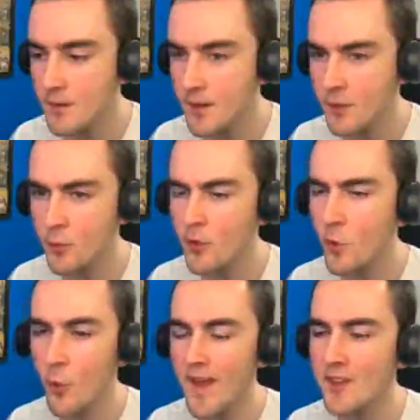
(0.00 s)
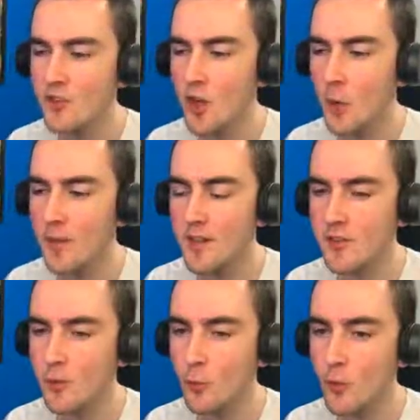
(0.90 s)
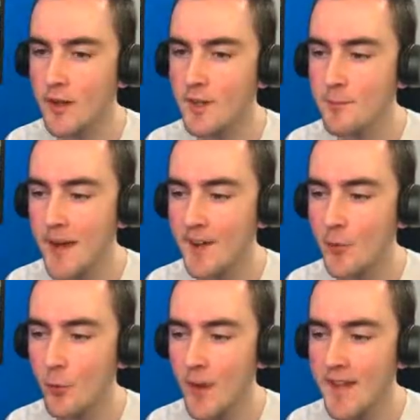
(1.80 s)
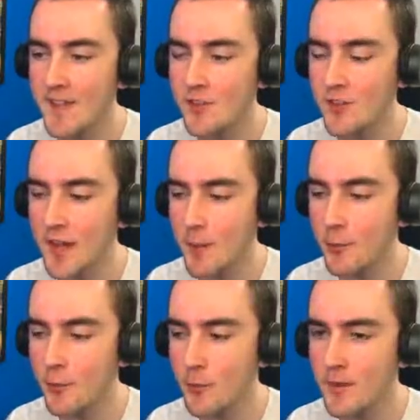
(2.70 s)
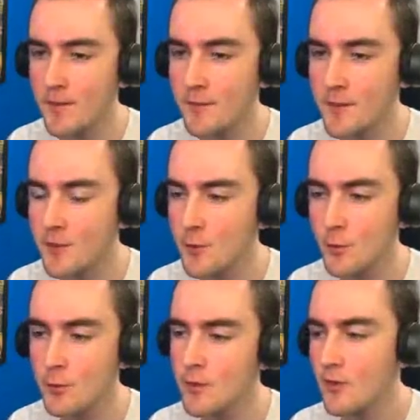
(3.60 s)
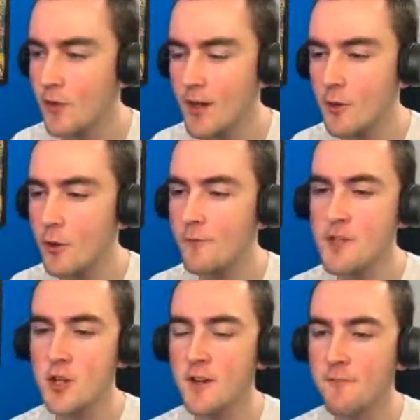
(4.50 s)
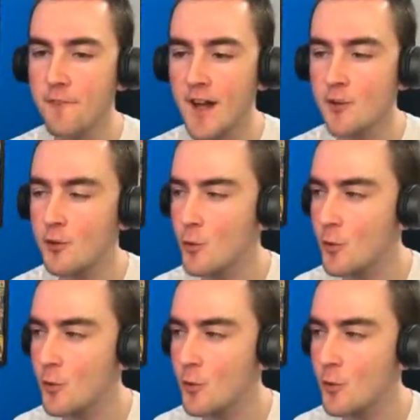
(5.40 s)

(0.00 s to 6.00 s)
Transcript: I don't really know where he's going. He's like running back the way he just came from in the vehicle. So I don't know if he's trying to find this dude or